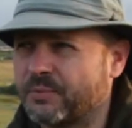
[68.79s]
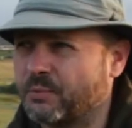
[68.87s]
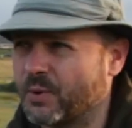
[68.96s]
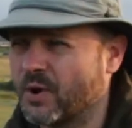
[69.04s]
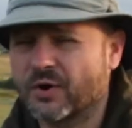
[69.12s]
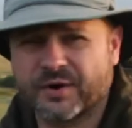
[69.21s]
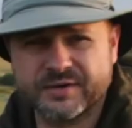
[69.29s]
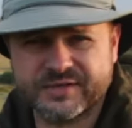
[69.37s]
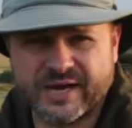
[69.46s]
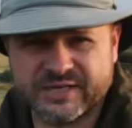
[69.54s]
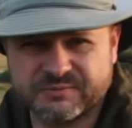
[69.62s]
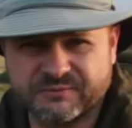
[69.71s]
We are going to
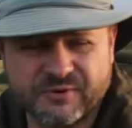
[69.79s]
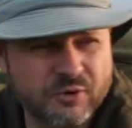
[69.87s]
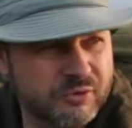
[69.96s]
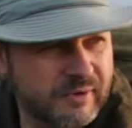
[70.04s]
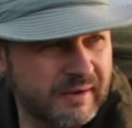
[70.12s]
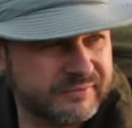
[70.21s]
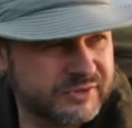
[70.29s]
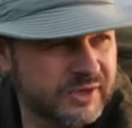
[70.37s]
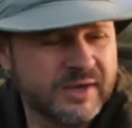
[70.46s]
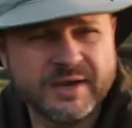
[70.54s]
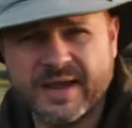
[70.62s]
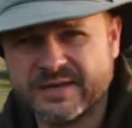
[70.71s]
take some photographs.
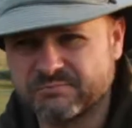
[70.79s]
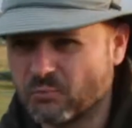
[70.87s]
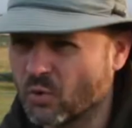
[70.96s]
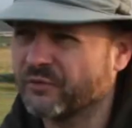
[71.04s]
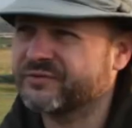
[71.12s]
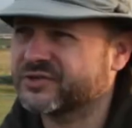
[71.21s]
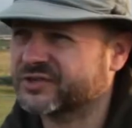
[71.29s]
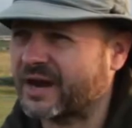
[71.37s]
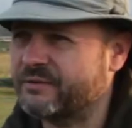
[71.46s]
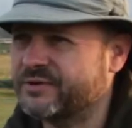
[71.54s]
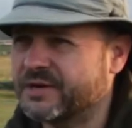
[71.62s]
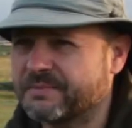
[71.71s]
It's more of a
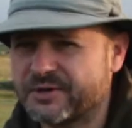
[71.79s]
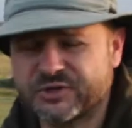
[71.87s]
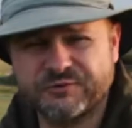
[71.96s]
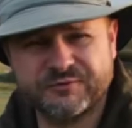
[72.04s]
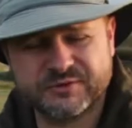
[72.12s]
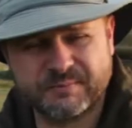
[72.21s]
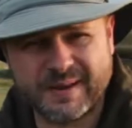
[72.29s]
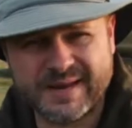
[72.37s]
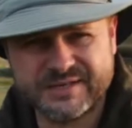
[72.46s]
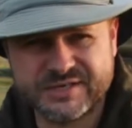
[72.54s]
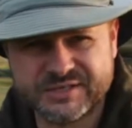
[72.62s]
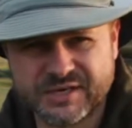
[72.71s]
scouting mission for
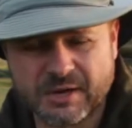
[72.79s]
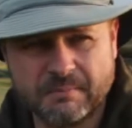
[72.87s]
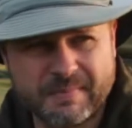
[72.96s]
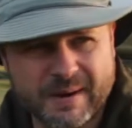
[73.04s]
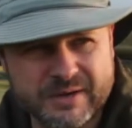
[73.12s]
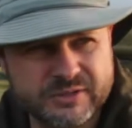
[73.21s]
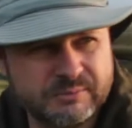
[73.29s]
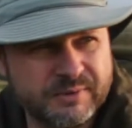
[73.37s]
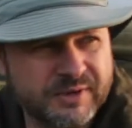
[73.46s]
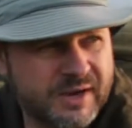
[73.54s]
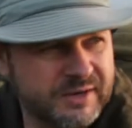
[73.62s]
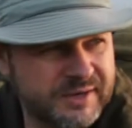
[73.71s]
places to come back to when the
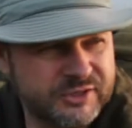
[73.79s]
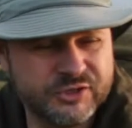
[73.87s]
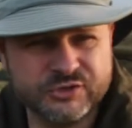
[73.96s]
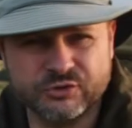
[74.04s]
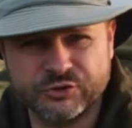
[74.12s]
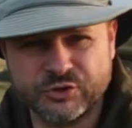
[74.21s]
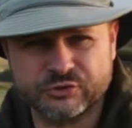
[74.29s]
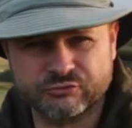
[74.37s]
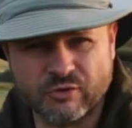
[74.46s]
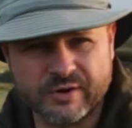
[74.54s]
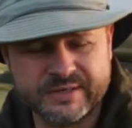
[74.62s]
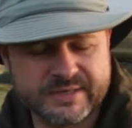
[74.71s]
conditions are just
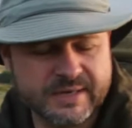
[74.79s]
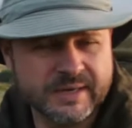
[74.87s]
right.